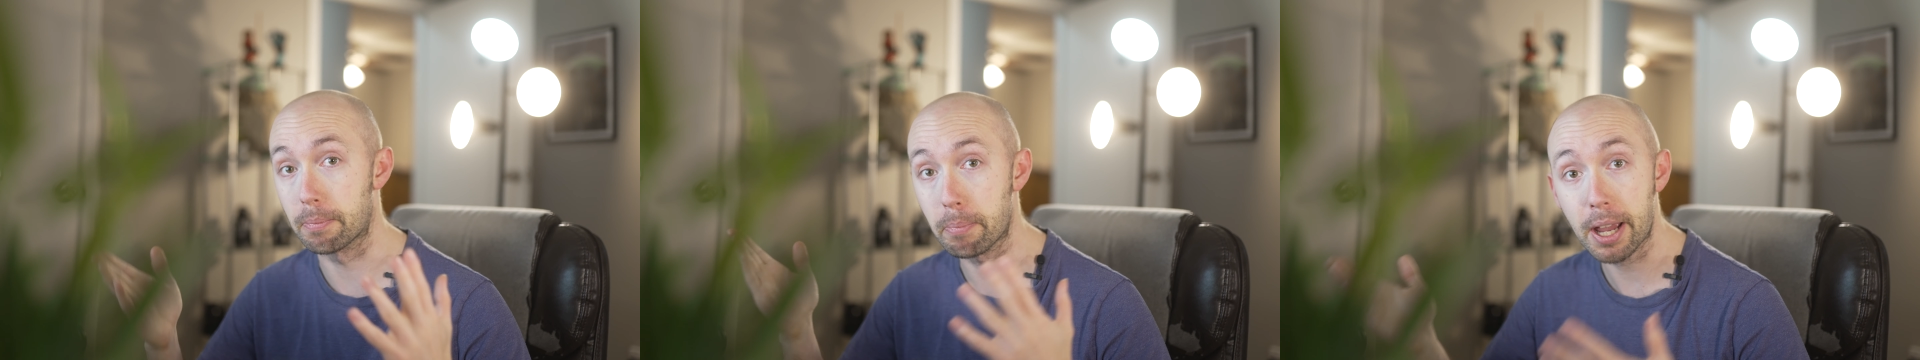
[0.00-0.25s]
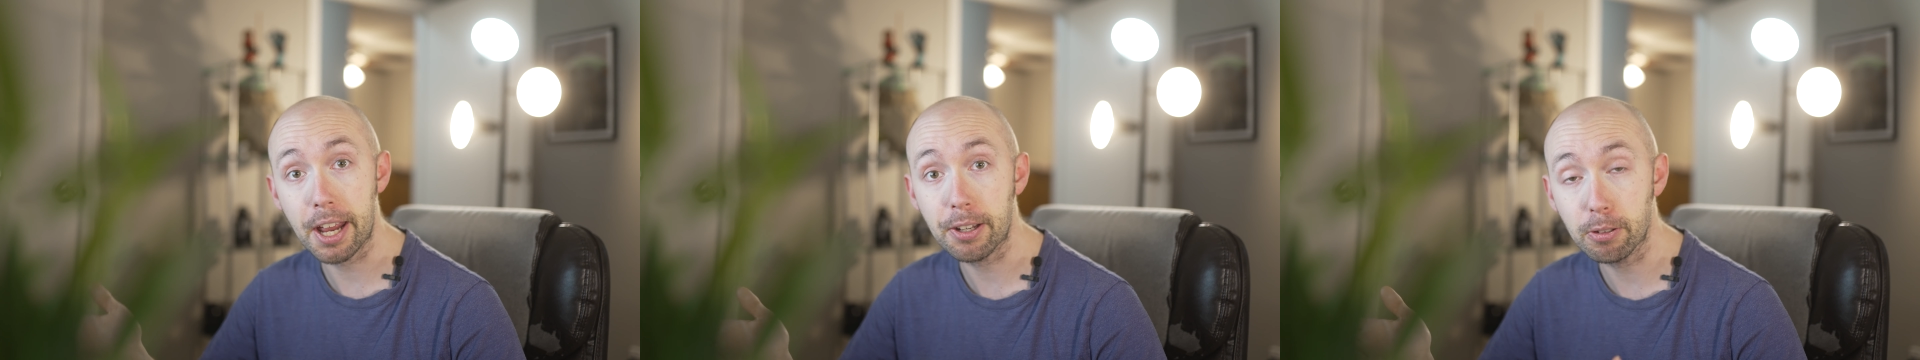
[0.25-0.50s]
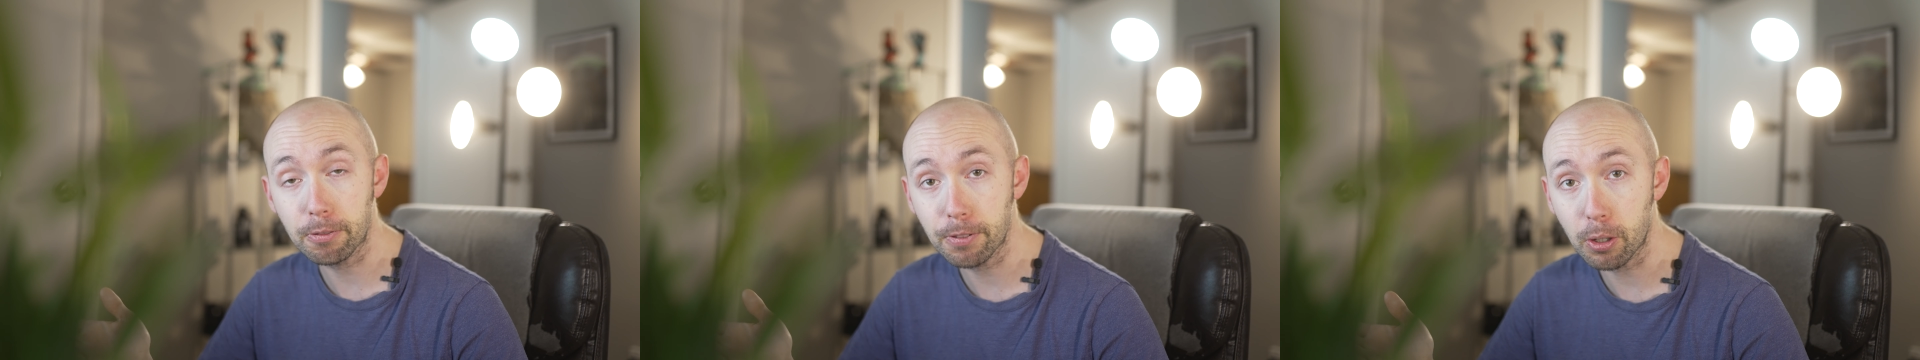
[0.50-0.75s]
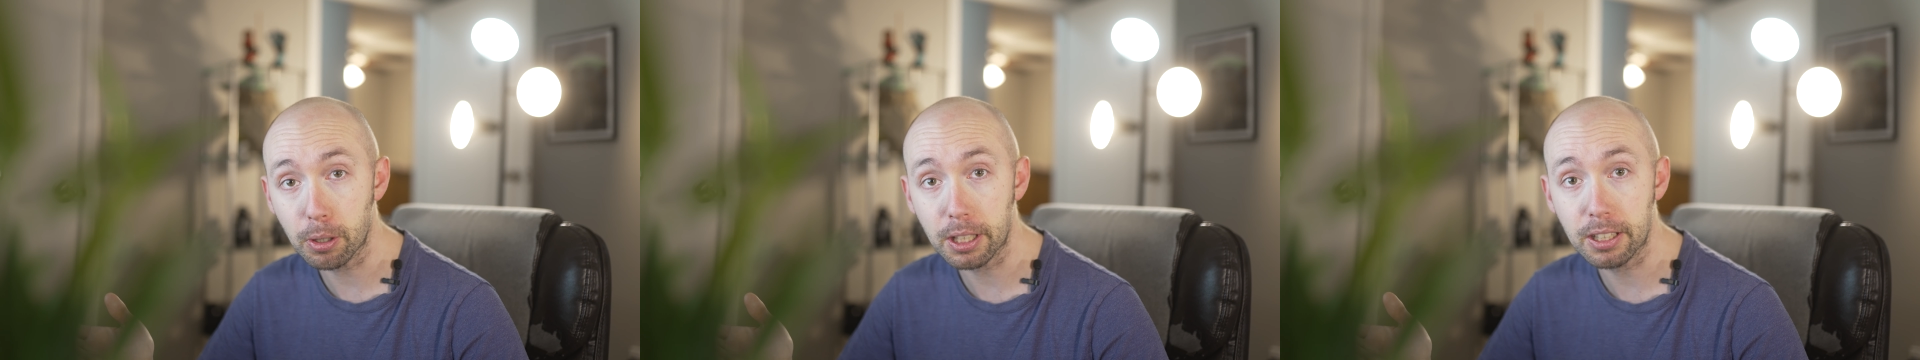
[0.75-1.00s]
manual
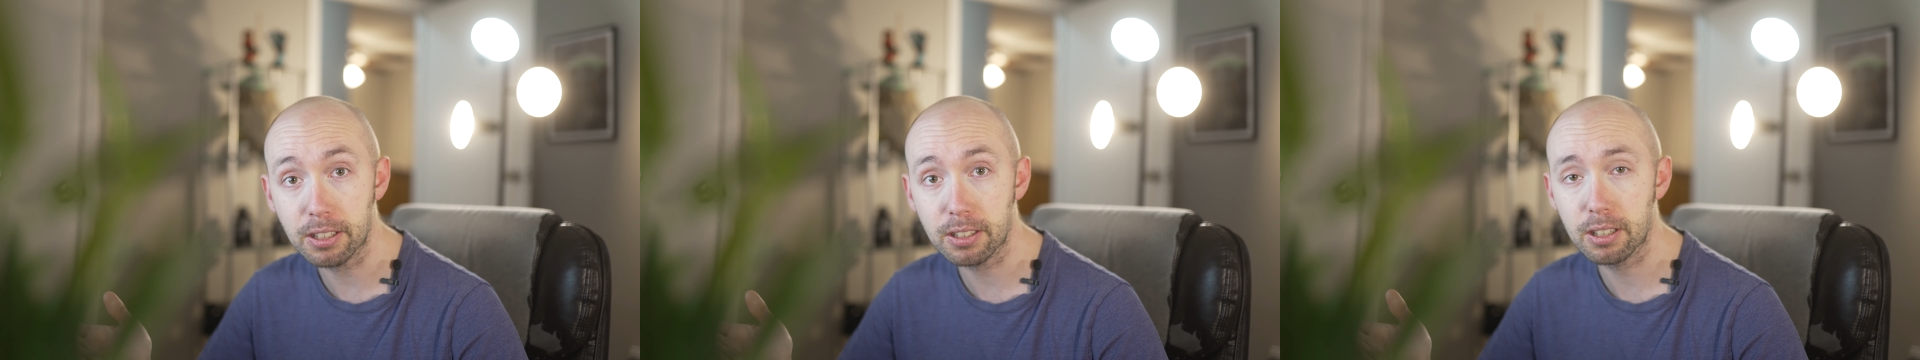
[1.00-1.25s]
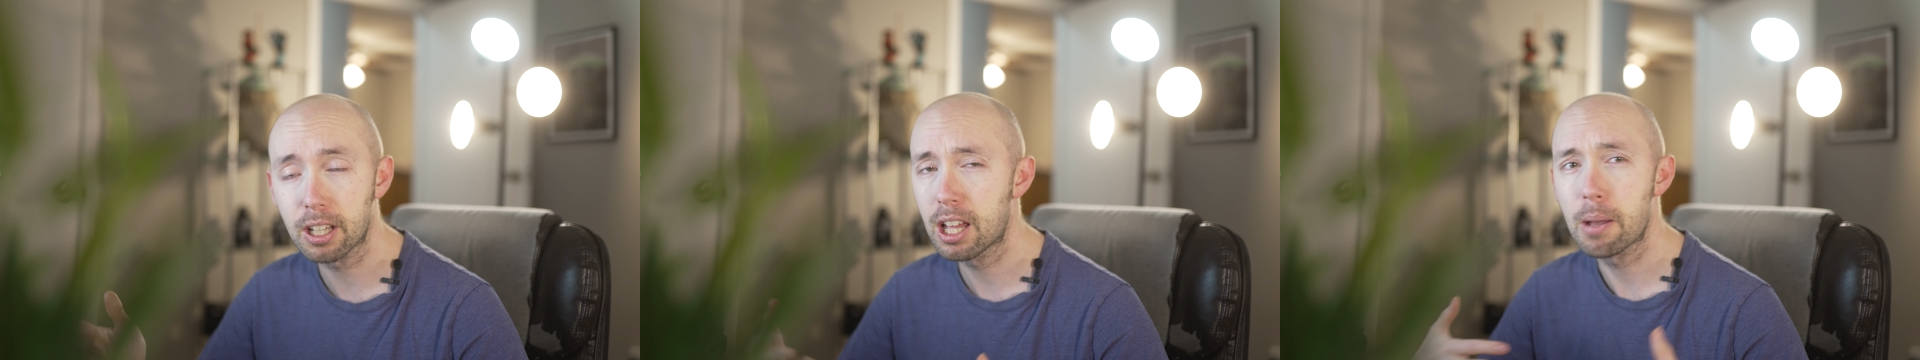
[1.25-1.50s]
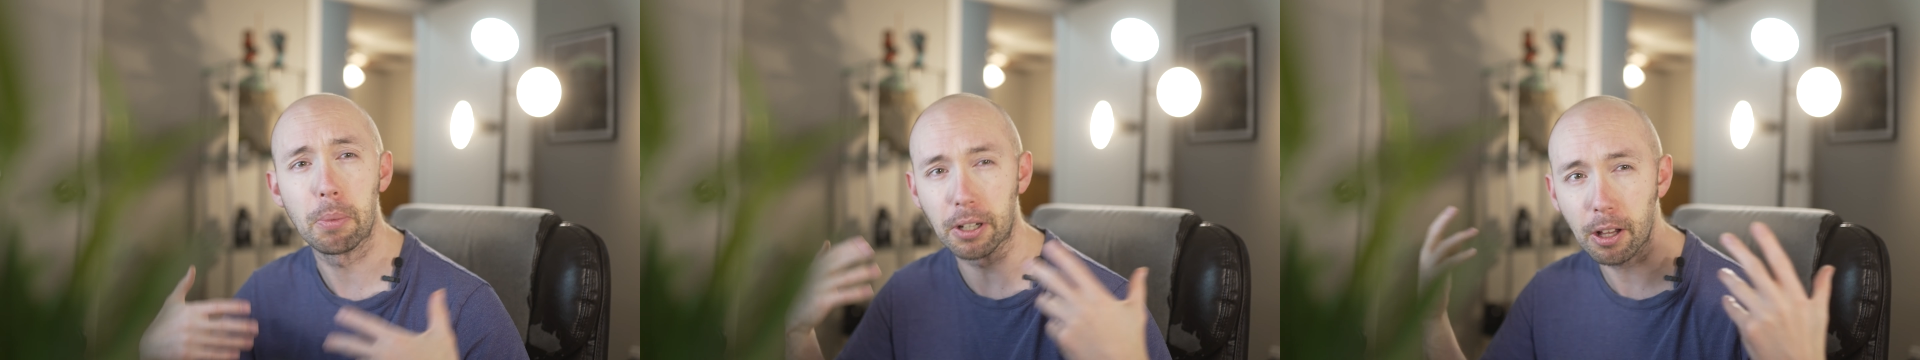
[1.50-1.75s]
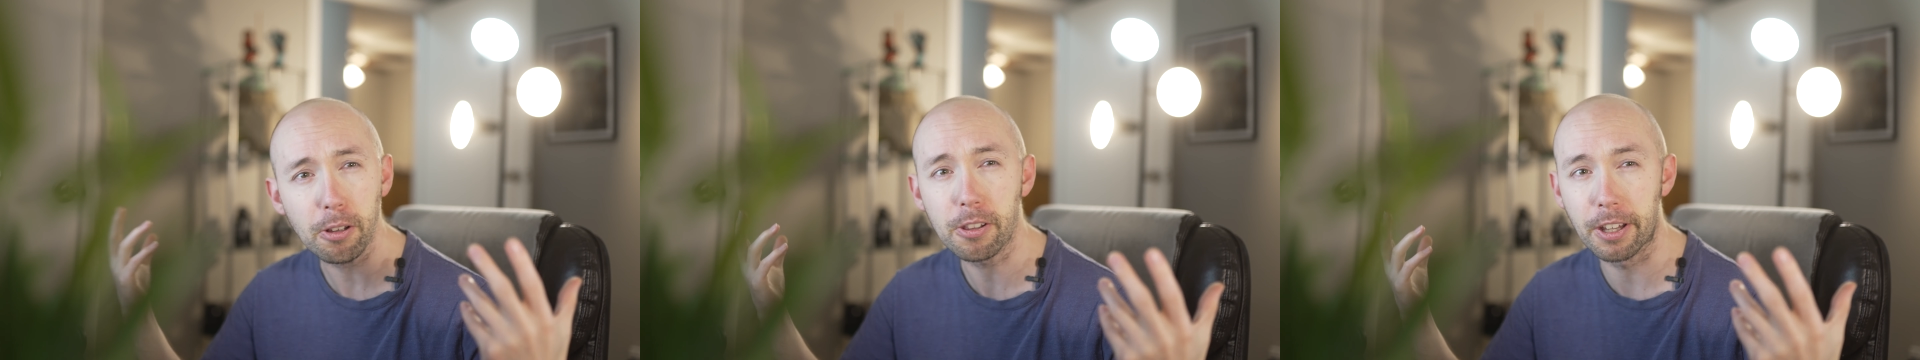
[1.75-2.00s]
focus. But
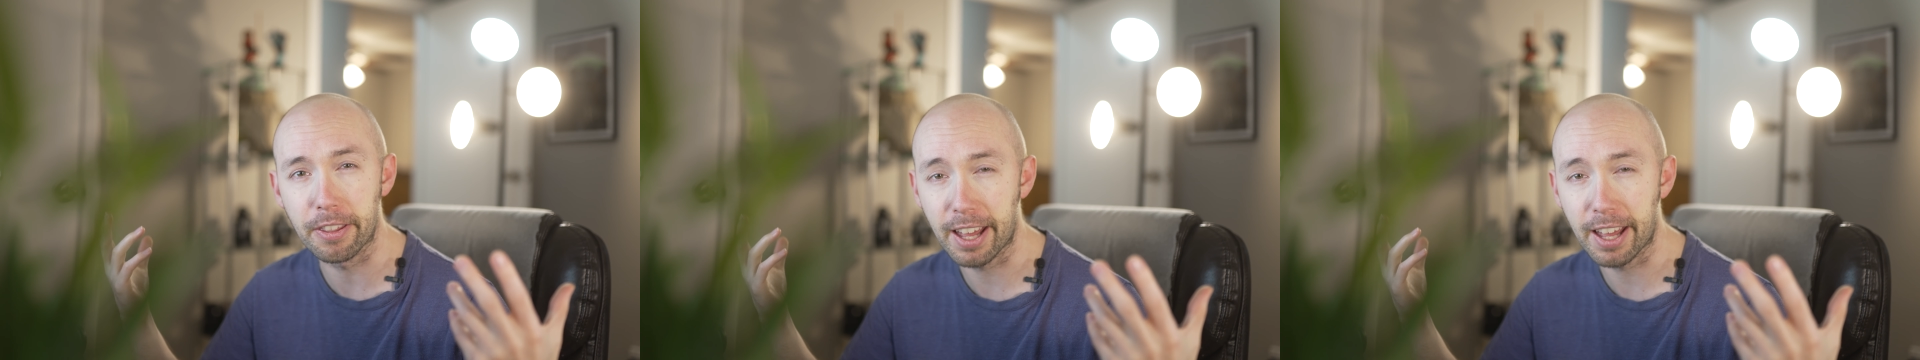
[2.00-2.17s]
other than